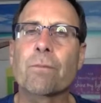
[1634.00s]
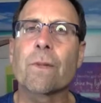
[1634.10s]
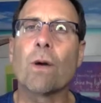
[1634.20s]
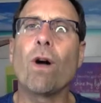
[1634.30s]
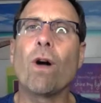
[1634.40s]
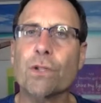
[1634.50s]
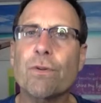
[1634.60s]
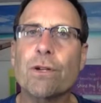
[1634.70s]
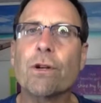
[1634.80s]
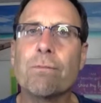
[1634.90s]
Wall
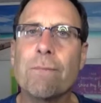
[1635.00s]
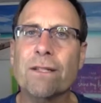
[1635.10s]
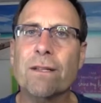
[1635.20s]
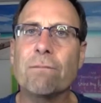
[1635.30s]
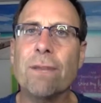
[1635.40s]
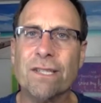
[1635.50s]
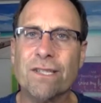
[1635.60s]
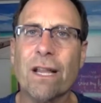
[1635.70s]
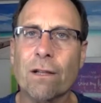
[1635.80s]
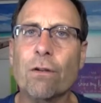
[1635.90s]
Street Journal
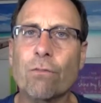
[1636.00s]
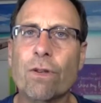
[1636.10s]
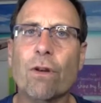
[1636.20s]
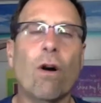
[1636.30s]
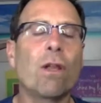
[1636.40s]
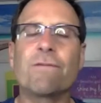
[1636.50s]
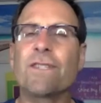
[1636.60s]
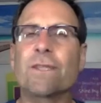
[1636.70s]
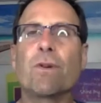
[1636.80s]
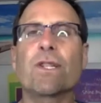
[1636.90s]
bestseller with all of
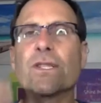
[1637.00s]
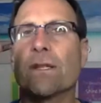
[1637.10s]
his books.